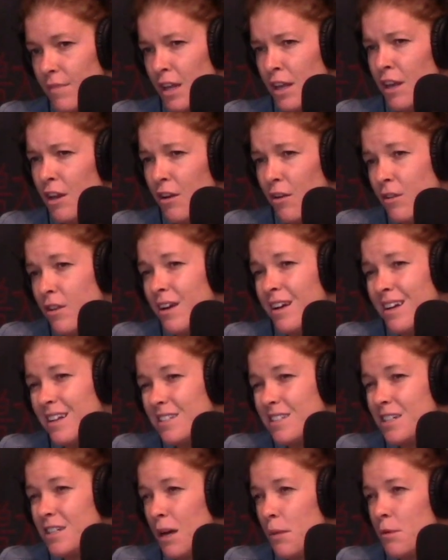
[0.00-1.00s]
you know, it
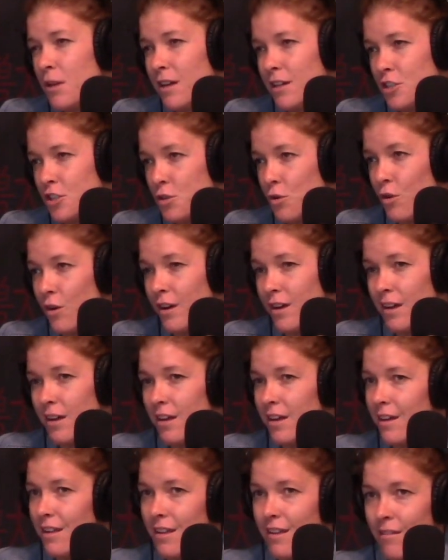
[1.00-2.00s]
is a double-edged sword.
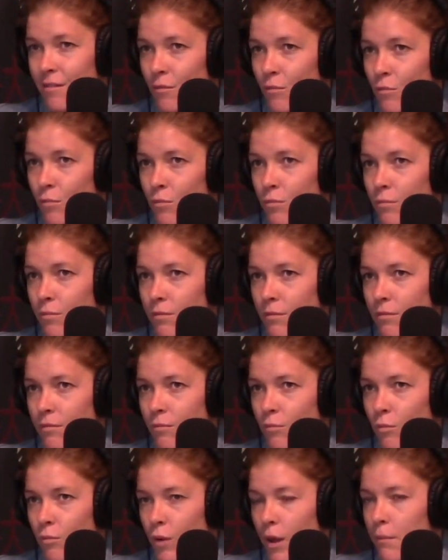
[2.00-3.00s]

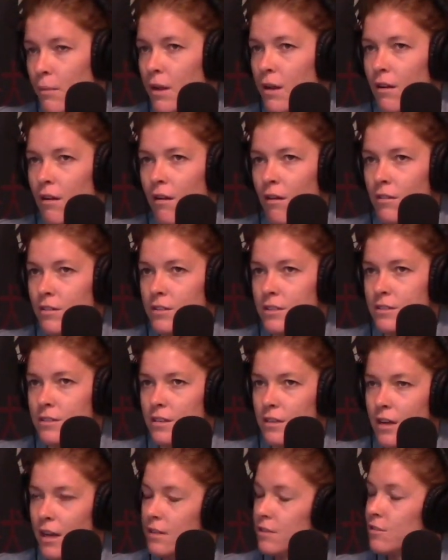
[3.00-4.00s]
Women are just
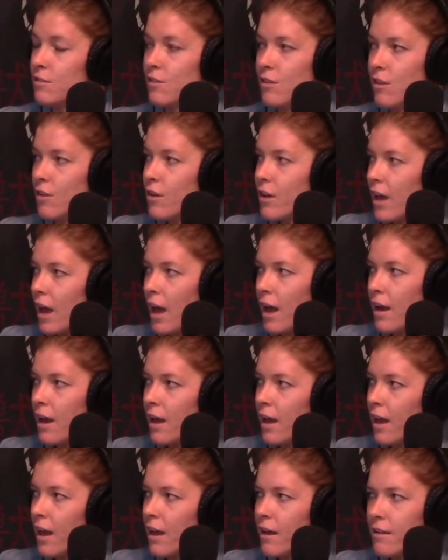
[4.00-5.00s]
nicer to look at,
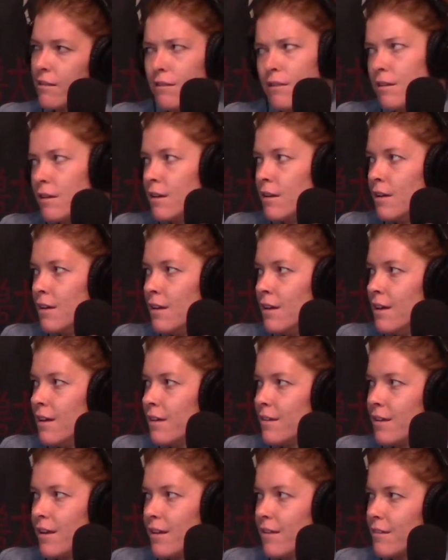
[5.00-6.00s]
I guess,
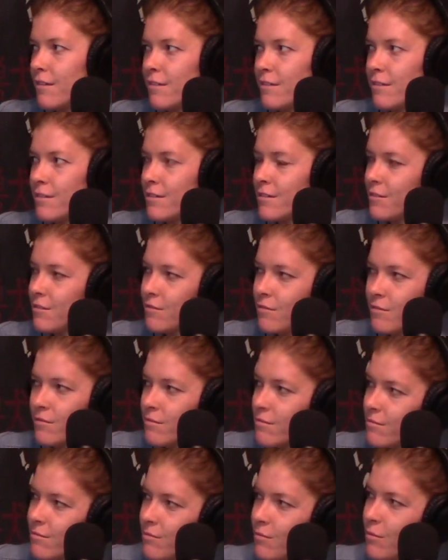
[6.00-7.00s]
because
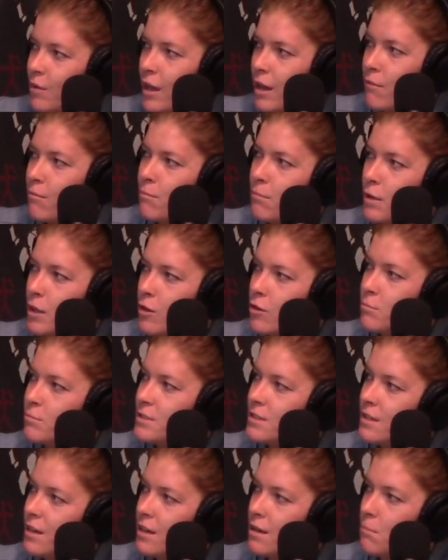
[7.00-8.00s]
we have
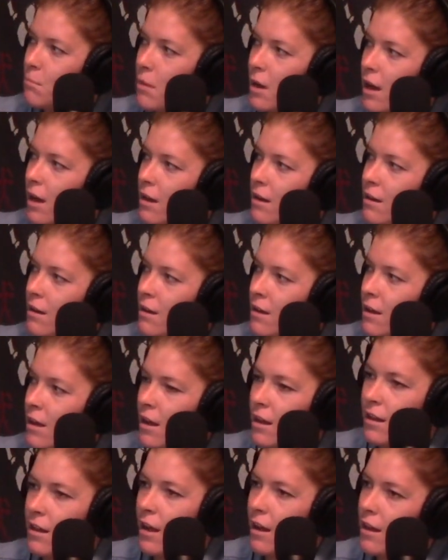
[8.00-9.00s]
boobs and a butt
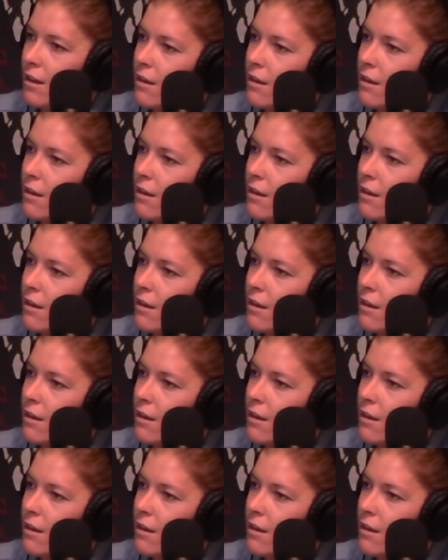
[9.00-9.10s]
and like.